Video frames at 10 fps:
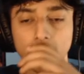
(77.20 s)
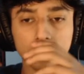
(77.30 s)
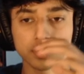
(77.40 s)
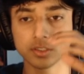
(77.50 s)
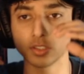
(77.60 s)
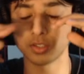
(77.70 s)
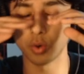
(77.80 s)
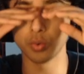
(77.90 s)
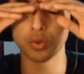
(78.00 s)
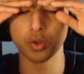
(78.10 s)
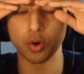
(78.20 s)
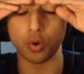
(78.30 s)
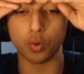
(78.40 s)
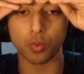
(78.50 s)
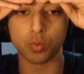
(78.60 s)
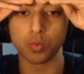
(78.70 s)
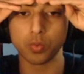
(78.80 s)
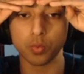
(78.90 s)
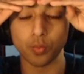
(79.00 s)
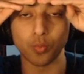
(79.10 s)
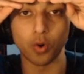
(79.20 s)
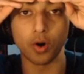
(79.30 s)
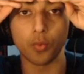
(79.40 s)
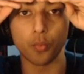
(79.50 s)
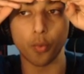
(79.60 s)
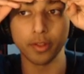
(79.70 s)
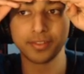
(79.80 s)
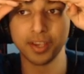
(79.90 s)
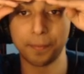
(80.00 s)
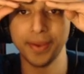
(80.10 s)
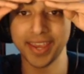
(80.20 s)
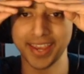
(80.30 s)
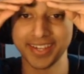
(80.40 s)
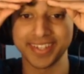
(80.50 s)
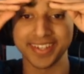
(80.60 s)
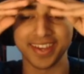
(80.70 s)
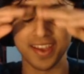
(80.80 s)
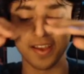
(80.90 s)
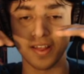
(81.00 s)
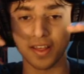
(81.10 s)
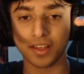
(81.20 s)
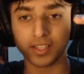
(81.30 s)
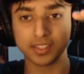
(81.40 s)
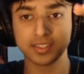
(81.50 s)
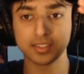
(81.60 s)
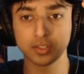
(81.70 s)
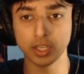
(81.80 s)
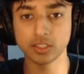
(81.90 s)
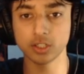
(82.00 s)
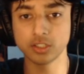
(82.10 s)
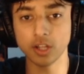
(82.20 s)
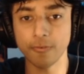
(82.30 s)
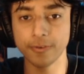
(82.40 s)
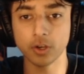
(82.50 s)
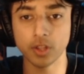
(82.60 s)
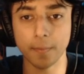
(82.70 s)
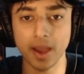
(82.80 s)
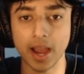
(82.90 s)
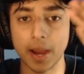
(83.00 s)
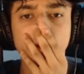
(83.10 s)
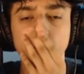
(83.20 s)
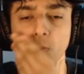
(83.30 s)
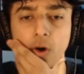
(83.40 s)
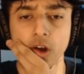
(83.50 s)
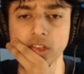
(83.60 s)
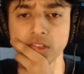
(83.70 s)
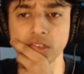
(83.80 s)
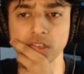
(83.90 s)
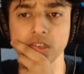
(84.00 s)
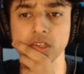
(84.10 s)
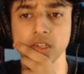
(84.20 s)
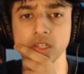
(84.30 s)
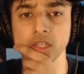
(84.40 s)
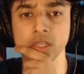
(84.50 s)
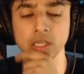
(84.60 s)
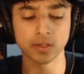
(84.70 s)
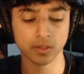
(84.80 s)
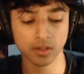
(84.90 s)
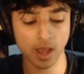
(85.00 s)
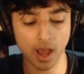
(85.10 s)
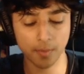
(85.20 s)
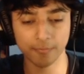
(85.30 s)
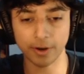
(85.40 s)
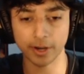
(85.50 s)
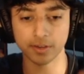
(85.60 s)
honestly don't know what one to pick. Because th there's nothing on the map. Wait, what? I'm very